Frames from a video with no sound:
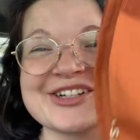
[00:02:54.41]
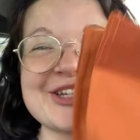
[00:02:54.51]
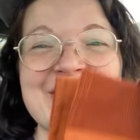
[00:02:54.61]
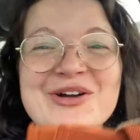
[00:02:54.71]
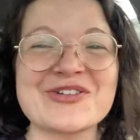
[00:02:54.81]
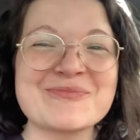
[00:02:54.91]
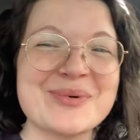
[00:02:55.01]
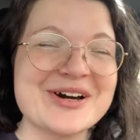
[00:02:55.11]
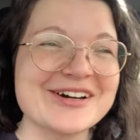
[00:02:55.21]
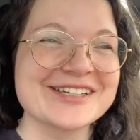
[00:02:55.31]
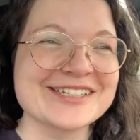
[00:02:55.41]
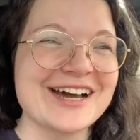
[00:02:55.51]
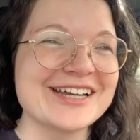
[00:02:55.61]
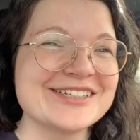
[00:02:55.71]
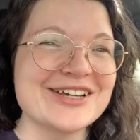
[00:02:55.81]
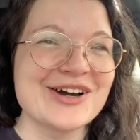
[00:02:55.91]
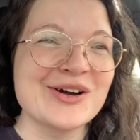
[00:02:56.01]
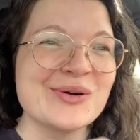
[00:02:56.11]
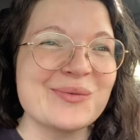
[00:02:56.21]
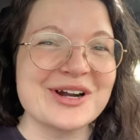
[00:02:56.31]
tote of books. I
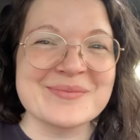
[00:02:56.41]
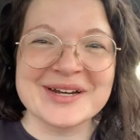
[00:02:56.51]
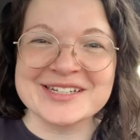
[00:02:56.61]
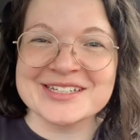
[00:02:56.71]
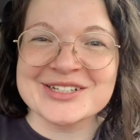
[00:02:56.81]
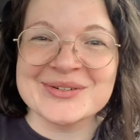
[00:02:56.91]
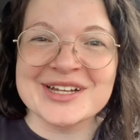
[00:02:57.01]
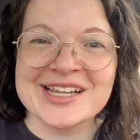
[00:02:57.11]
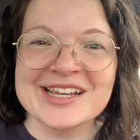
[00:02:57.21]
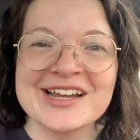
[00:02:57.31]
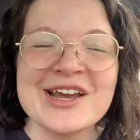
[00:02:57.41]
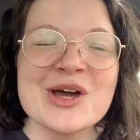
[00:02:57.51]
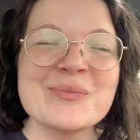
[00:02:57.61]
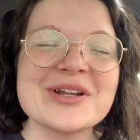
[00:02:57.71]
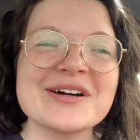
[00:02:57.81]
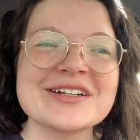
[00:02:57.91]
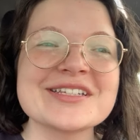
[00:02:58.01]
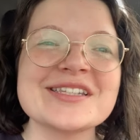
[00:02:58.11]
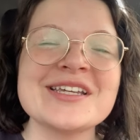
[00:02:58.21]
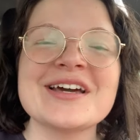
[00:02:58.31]
know, what am I doing? But
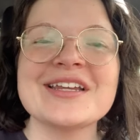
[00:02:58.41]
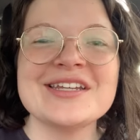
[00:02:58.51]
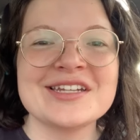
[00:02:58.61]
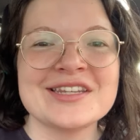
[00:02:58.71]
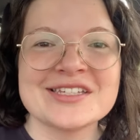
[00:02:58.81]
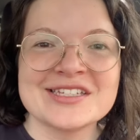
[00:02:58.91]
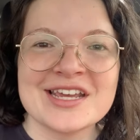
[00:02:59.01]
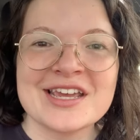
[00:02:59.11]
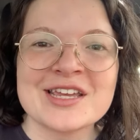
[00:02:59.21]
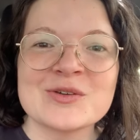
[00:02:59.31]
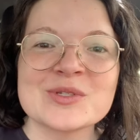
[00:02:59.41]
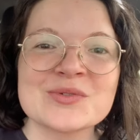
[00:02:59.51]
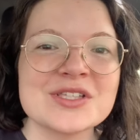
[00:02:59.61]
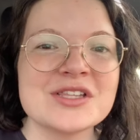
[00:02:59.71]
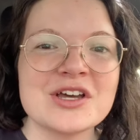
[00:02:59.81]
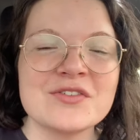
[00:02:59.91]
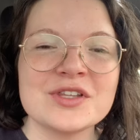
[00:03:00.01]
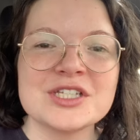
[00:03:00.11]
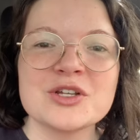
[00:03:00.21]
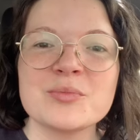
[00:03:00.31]
honestly, I needed this day. It was really
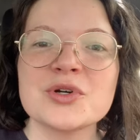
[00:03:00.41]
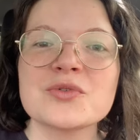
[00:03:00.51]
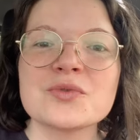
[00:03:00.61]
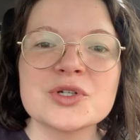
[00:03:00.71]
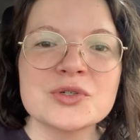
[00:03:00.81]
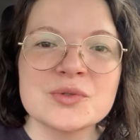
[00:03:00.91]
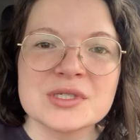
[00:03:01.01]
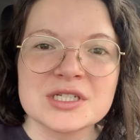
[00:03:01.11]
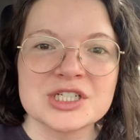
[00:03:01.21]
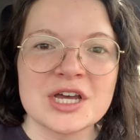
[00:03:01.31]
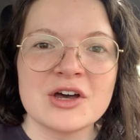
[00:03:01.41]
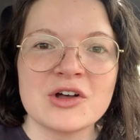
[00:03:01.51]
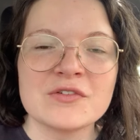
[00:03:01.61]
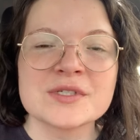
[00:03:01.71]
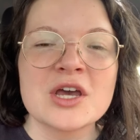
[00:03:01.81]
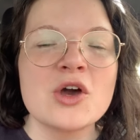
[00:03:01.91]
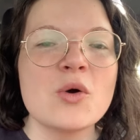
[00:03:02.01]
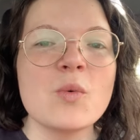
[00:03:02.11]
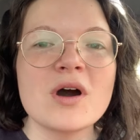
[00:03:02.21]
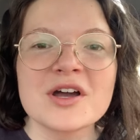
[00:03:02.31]
lovely to peruse the shelves,
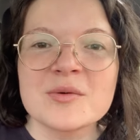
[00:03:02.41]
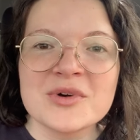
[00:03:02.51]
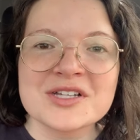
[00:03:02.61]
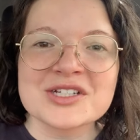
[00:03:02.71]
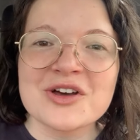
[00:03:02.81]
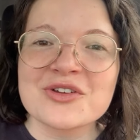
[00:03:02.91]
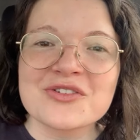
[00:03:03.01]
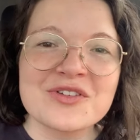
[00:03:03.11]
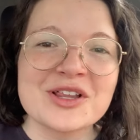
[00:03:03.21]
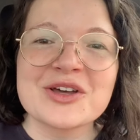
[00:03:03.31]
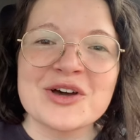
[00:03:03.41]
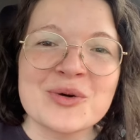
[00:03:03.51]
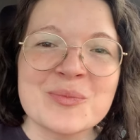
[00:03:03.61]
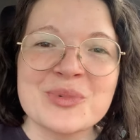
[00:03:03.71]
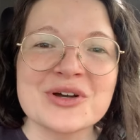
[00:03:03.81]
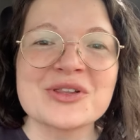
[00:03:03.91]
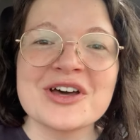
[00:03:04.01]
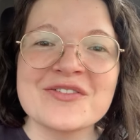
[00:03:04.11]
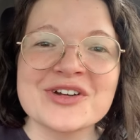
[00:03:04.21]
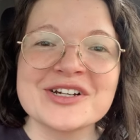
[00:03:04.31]
walk amongst other fellow book
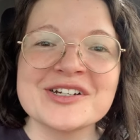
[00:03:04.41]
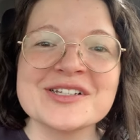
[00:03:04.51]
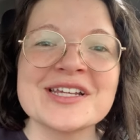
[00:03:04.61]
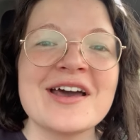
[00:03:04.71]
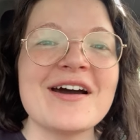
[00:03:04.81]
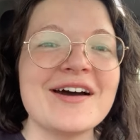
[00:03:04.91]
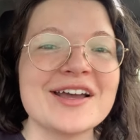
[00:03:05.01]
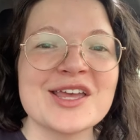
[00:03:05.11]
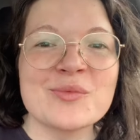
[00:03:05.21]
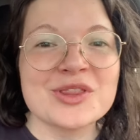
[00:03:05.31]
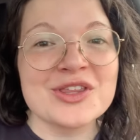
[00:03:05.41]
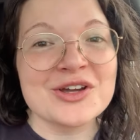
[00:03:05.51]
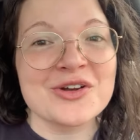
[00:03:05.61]
lovers, eyeing what they're